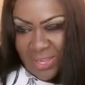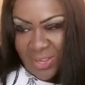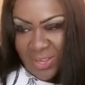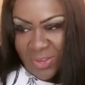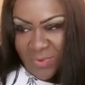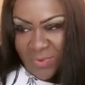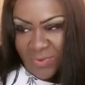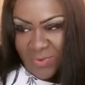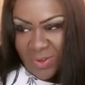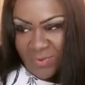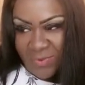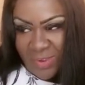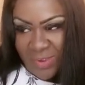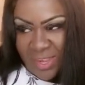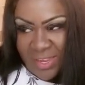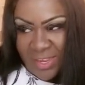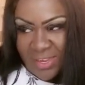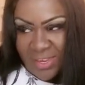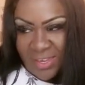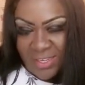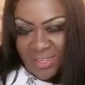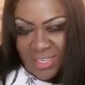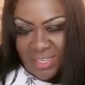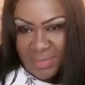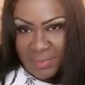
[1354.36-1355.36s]
We around here
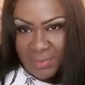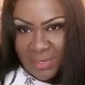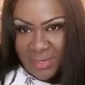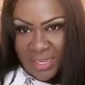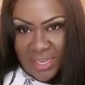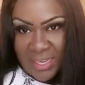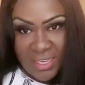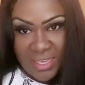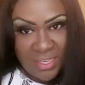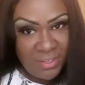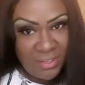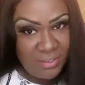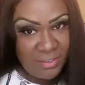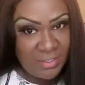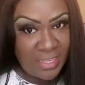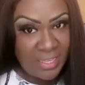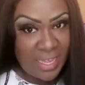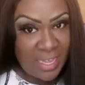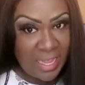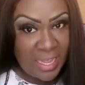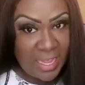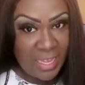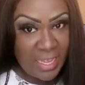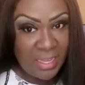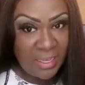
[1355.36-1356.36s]
keeping our heels
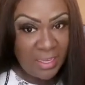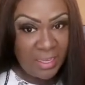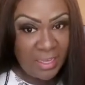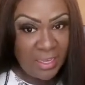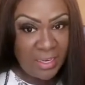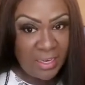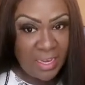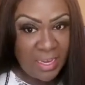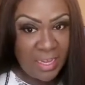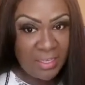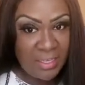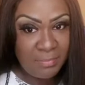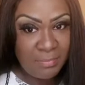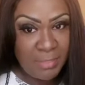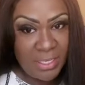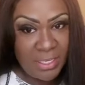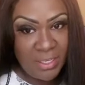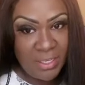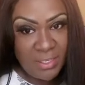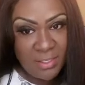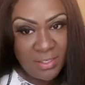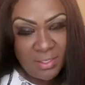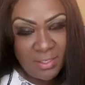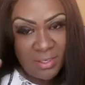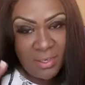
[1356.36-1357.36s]
high and our
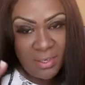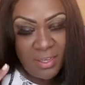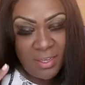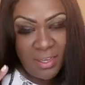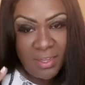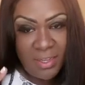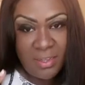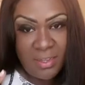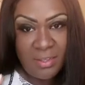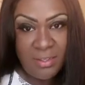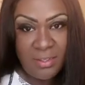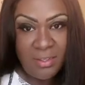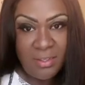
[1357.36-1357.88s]
pinkies in the air.